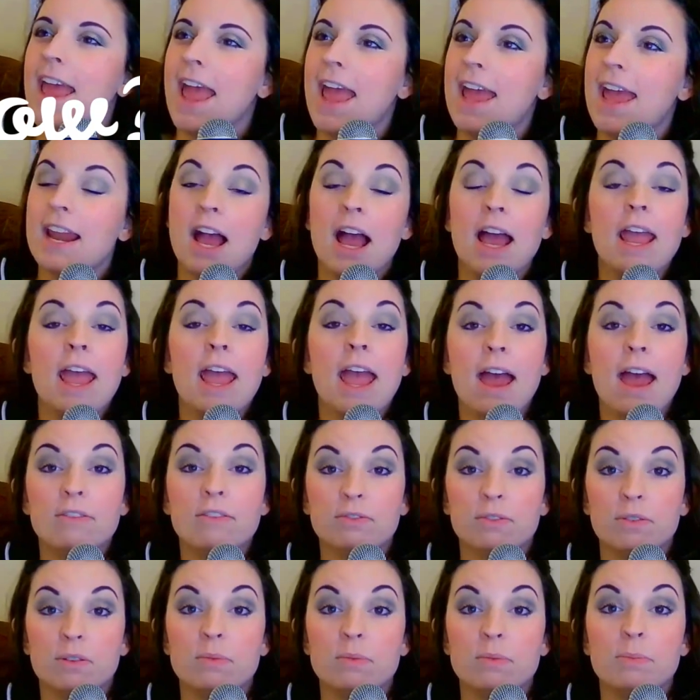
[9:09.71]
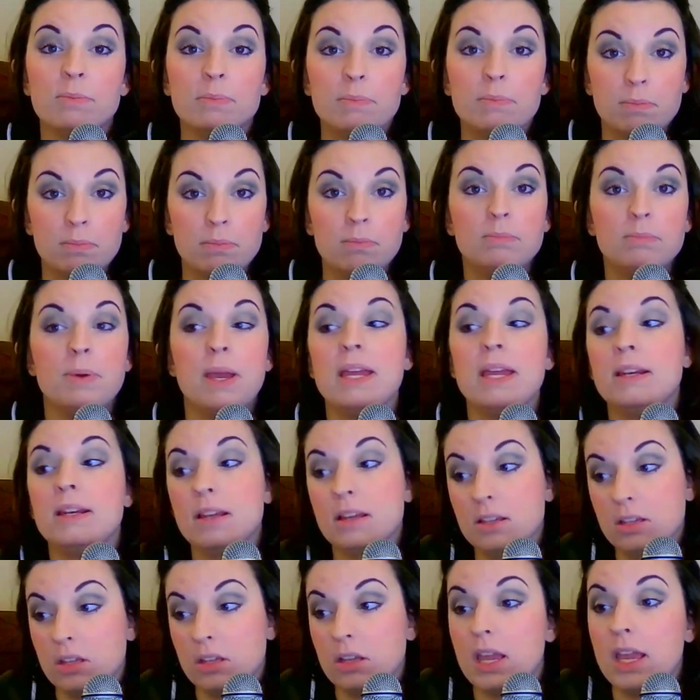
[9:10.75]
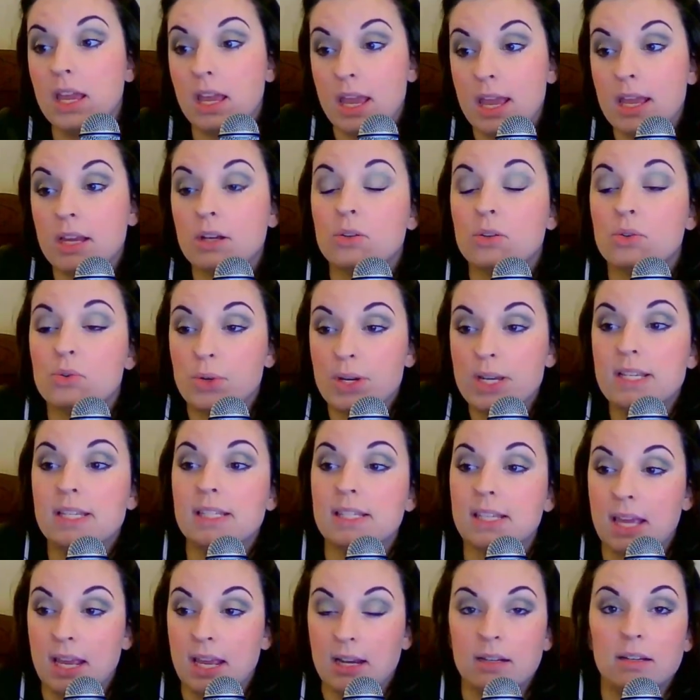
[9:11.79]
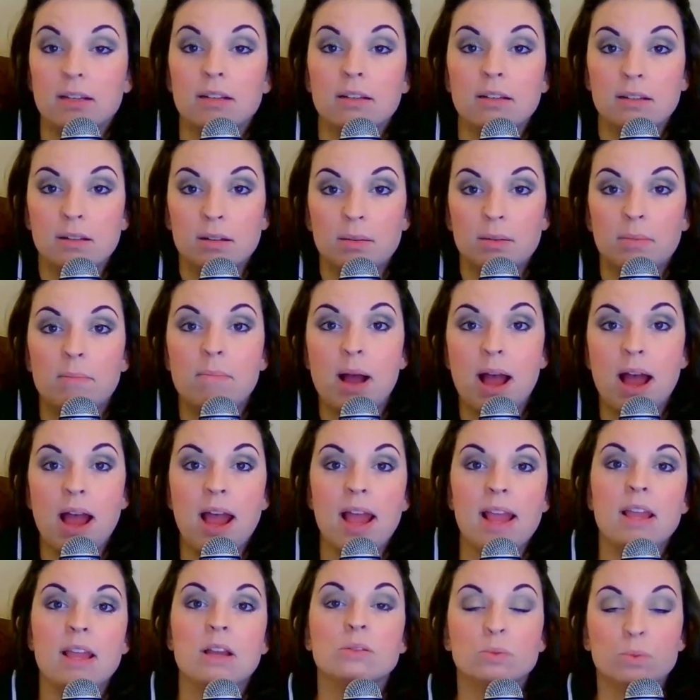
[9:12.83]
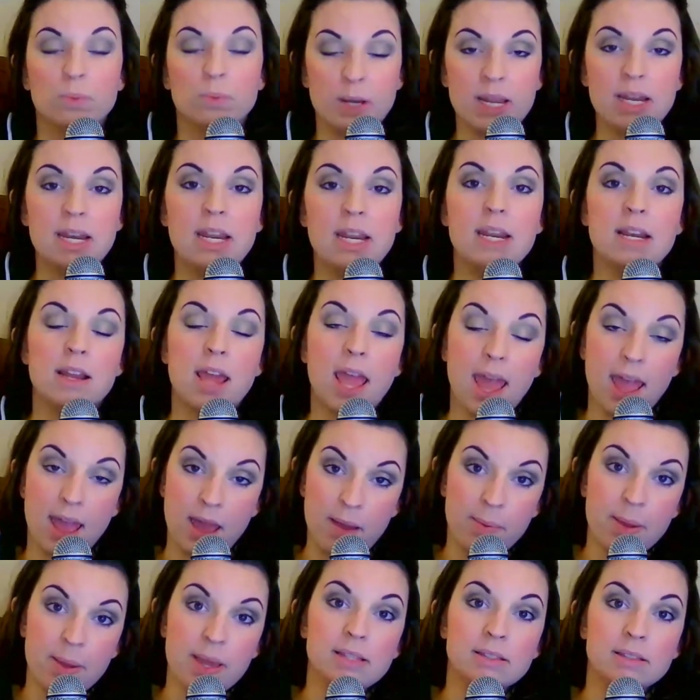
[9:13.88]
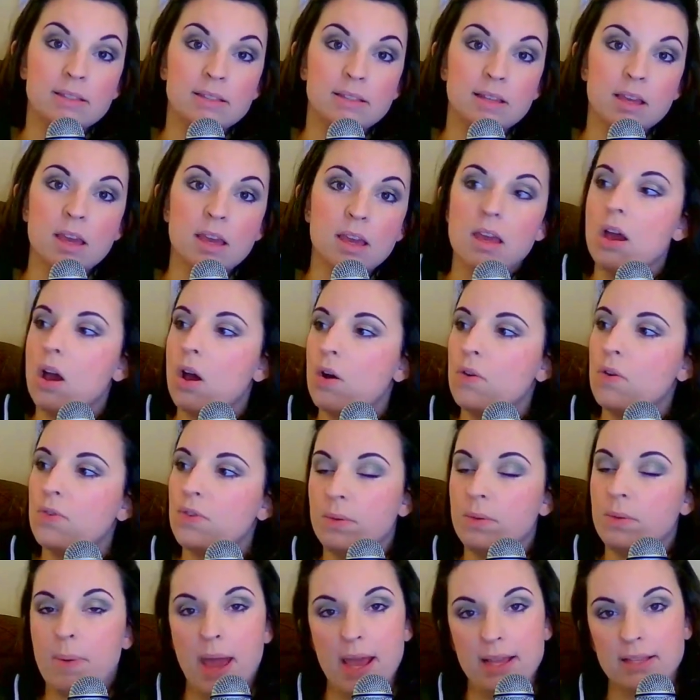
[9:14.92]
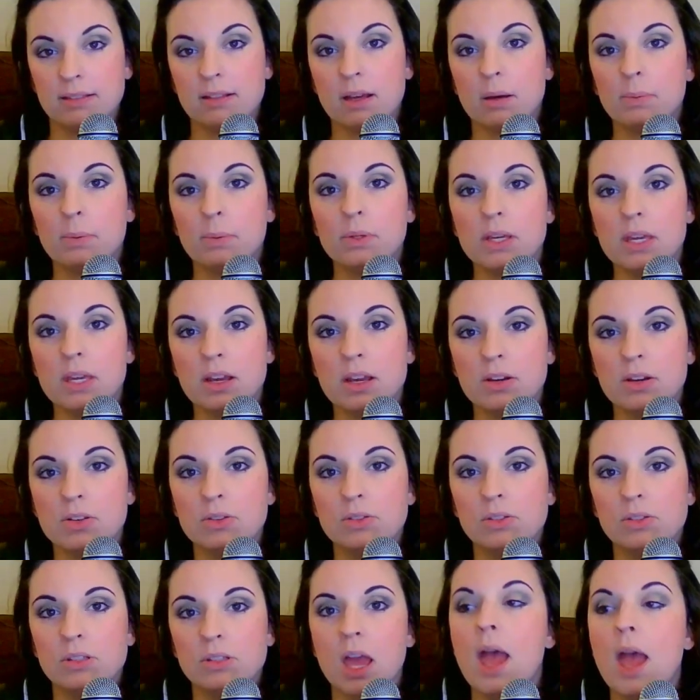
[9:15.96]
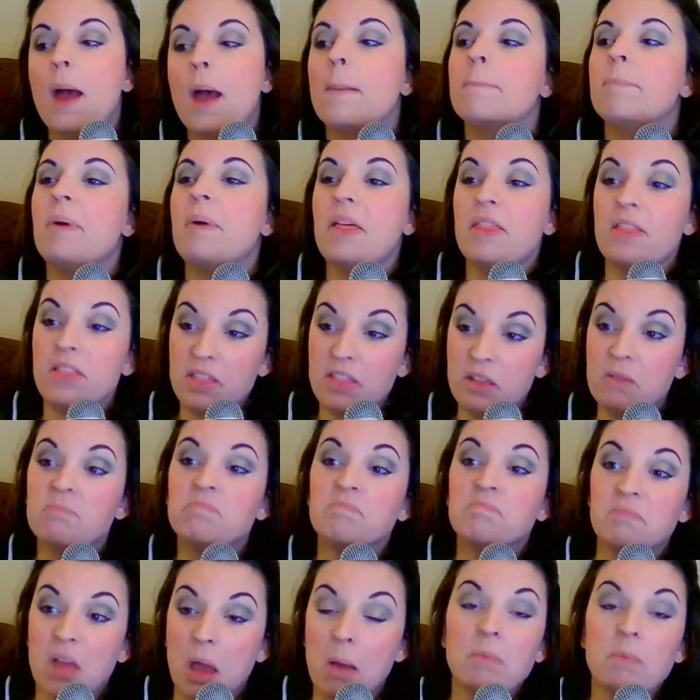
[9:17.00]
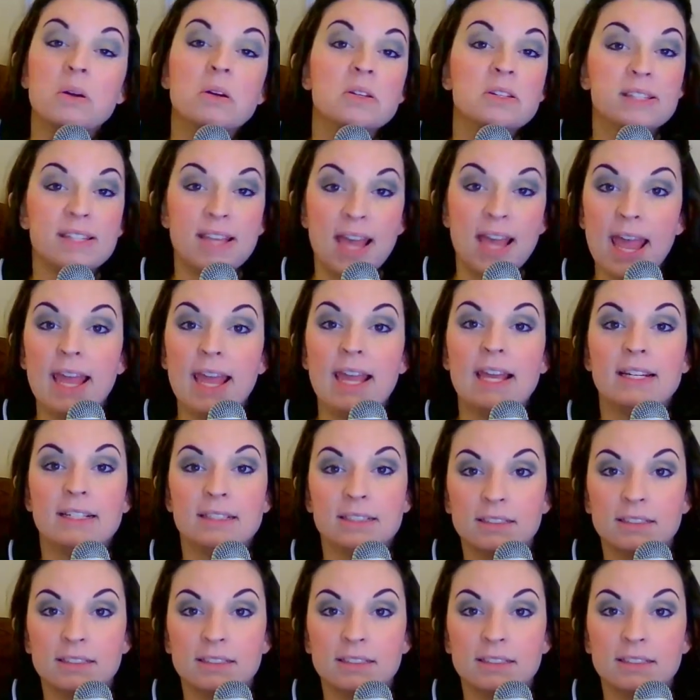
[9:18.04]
And I have been increasing my reading habits over the past couple years, but I'm going to say